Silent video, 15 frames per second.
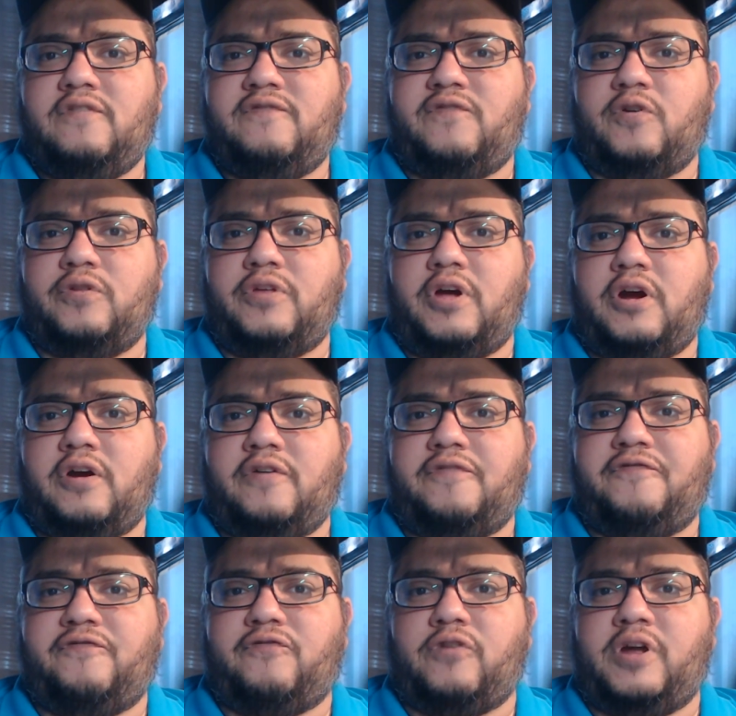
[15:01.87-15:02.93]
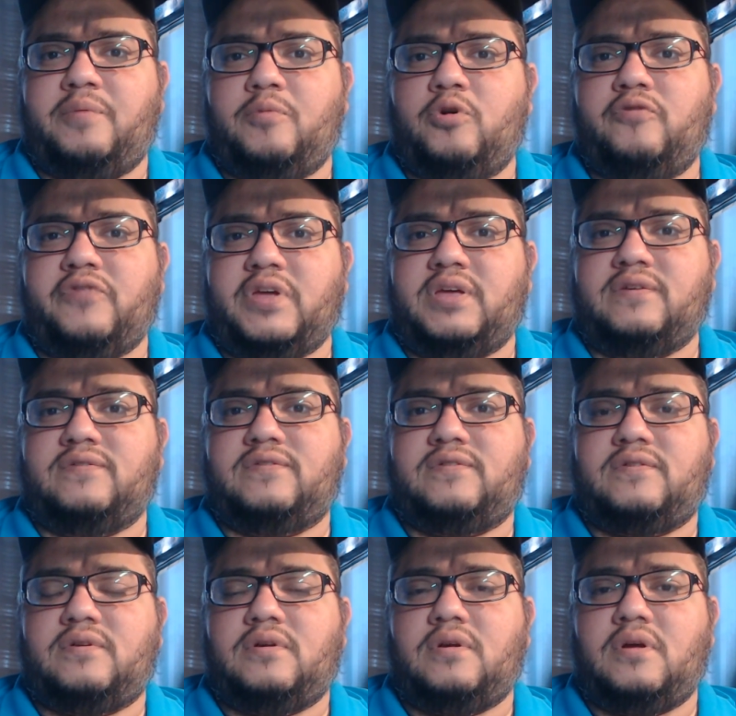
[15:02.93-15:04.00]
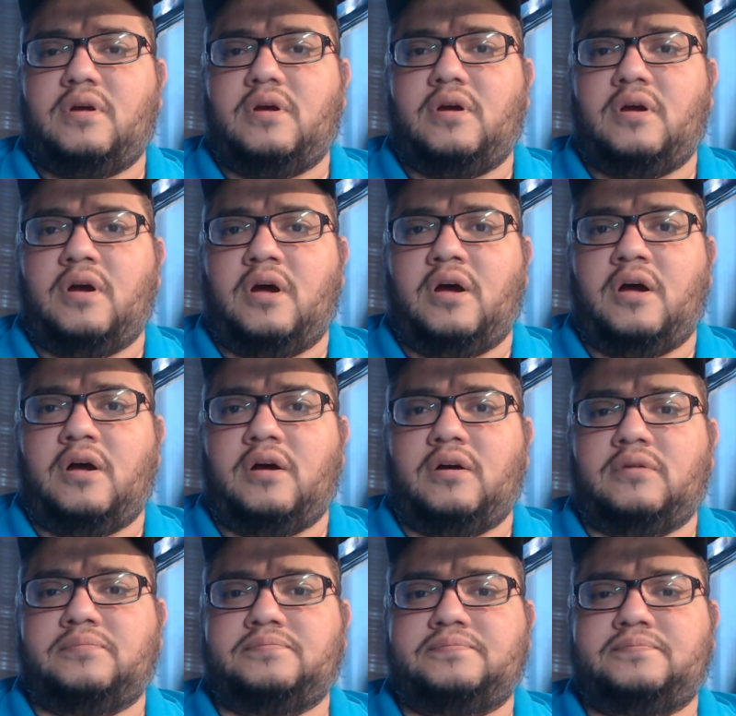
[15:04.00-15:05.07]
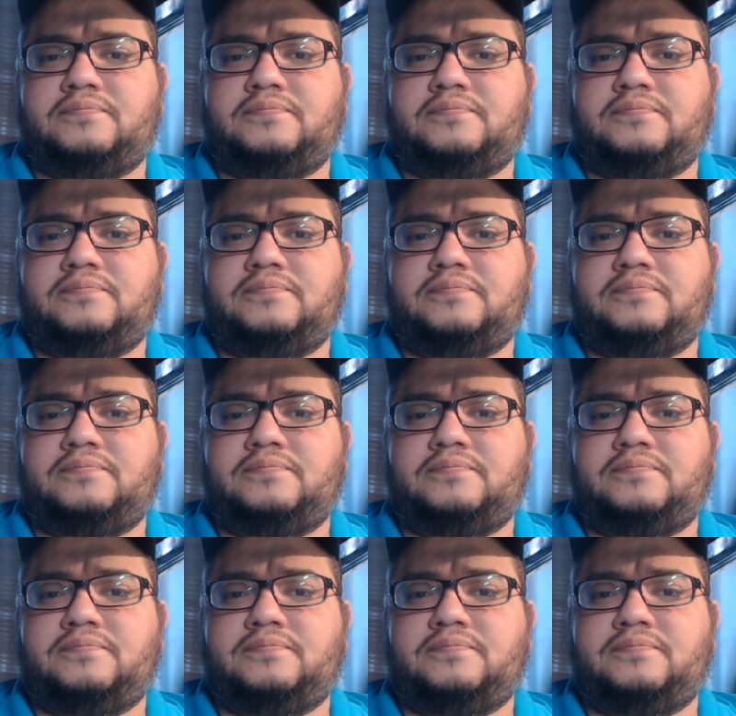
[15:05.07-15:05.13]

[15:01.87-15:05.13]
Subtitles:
for their free movies. Um,